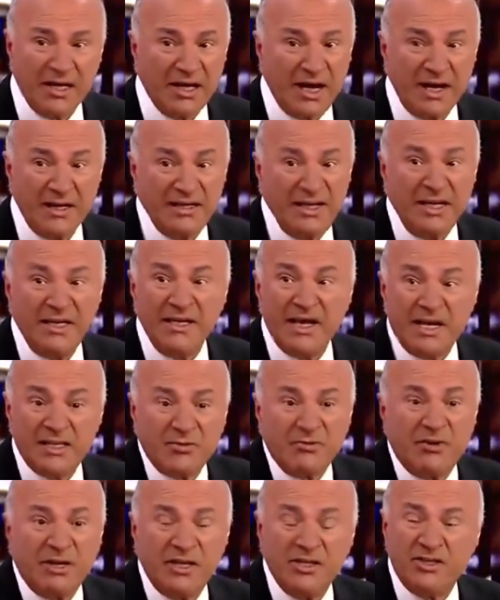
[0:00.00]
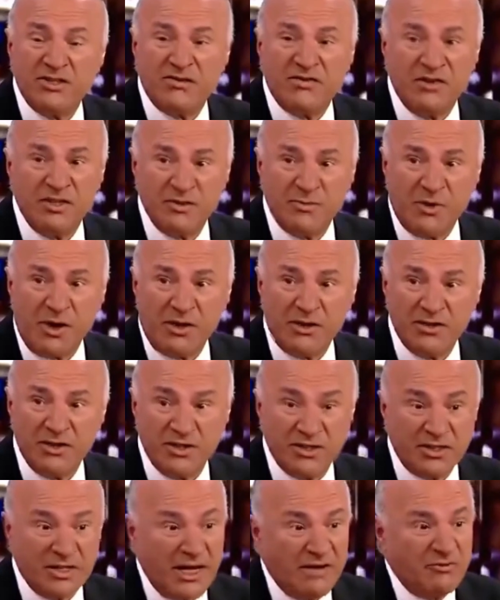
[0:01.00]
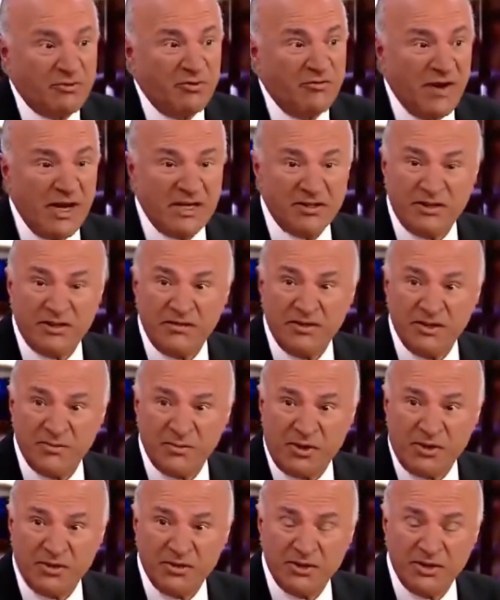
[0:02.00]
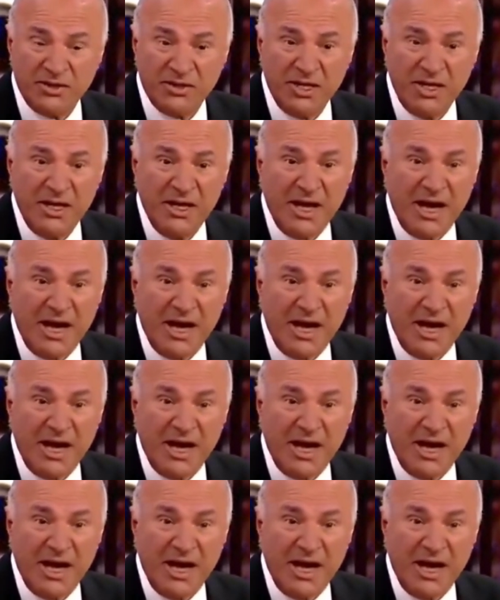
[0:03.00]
I need explanations for these policies because I have to invest on these policies.